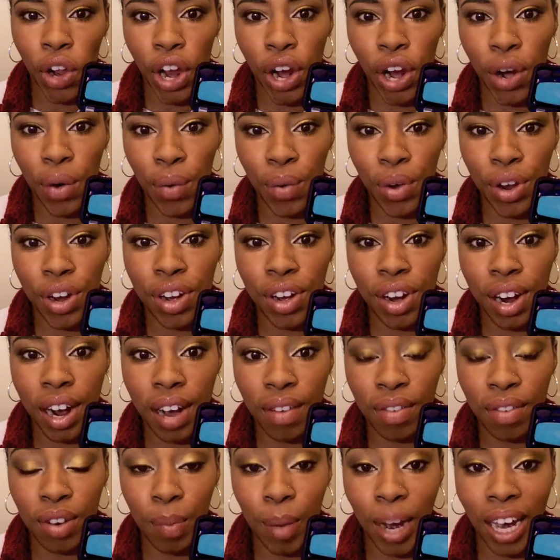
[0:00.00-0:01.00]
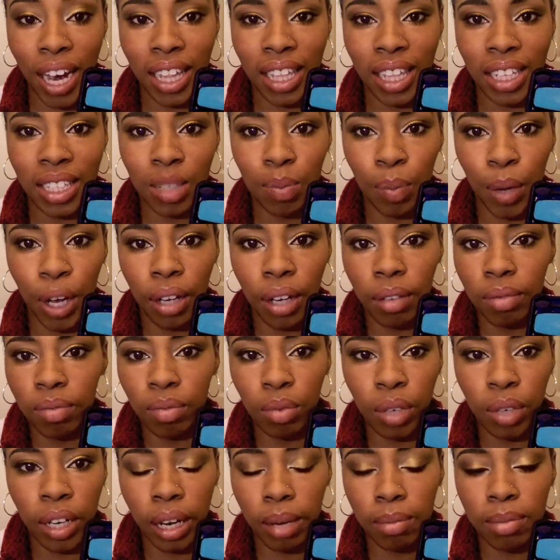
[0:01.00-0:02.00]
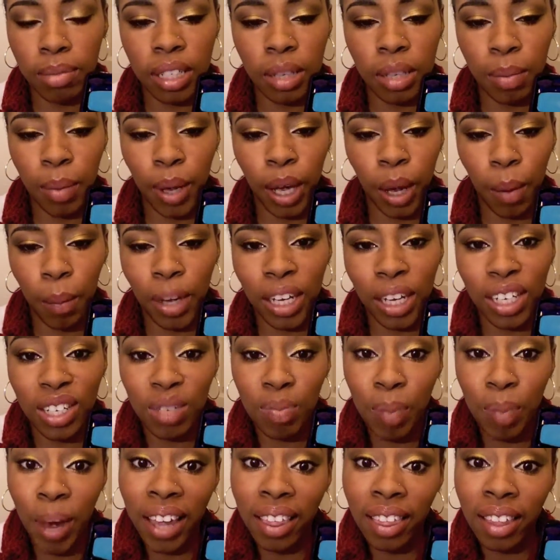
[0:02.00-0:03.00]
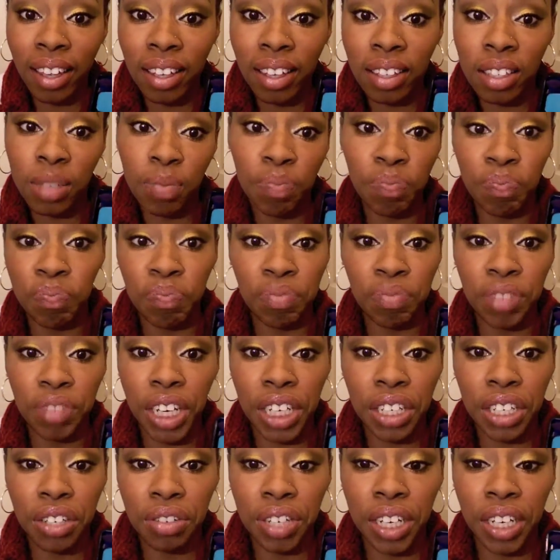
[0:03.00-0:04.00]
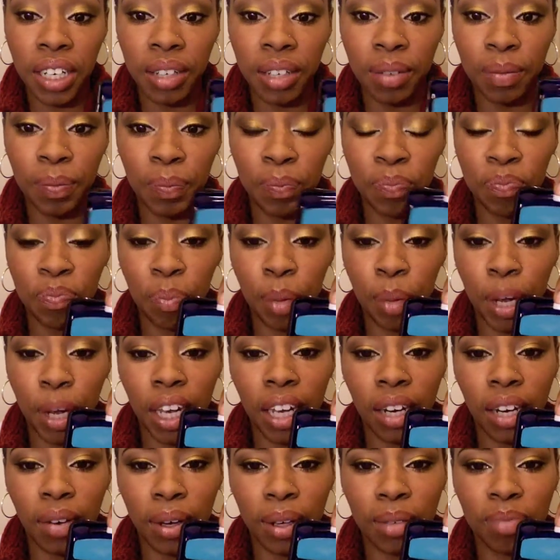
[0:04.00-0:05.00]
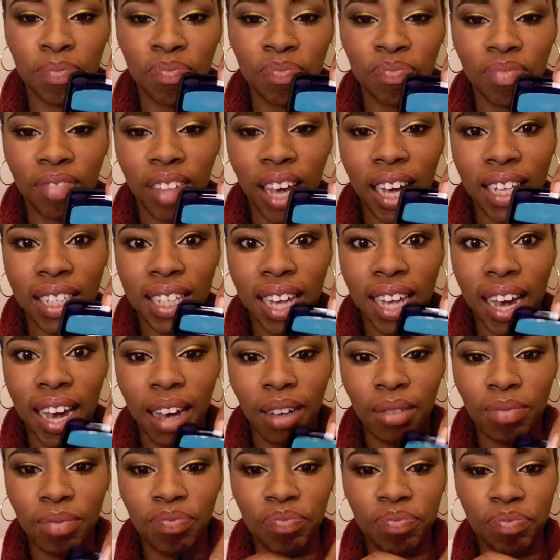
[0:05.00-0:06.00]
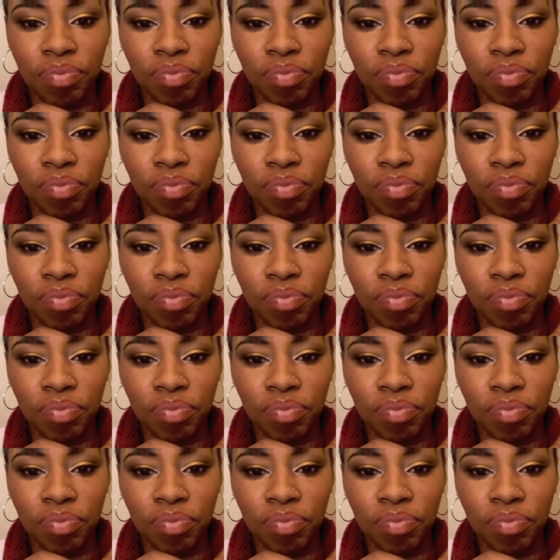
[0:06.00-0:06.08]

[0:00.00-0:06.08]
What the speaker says: I really don't have to buy this. But when it comes to makeup, I just buy things that I don't need. But anyway, that's that.